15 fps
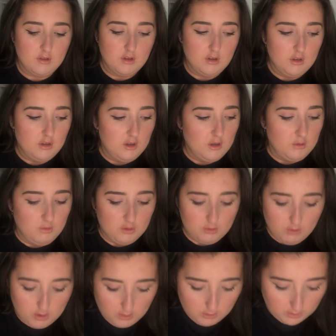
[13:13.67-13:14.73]
I
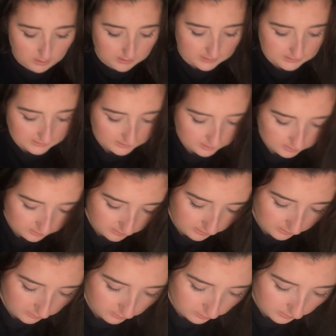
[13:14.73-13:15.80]
wonder what colour it's in.
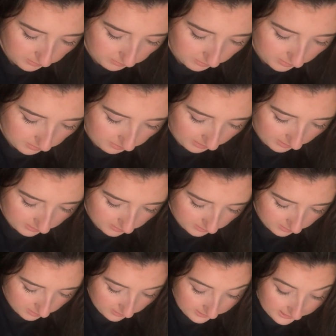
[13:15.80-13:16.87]
I'll scribble on the back.
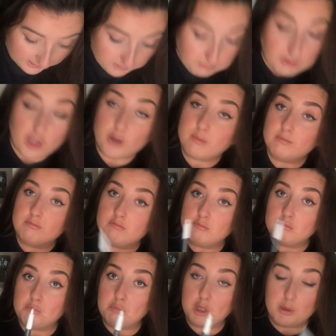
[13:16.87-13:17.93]
It's blue,
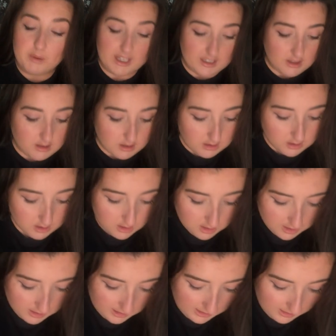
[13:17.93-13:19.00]
blue ink.
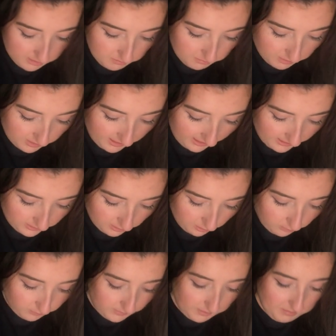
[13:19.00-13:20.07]
Um, but yeah, it's a
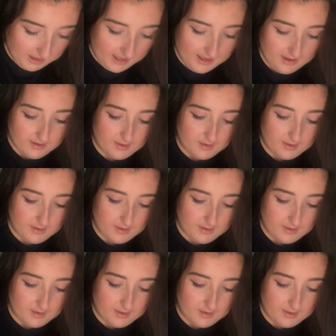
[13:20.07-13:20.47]
lovely pen.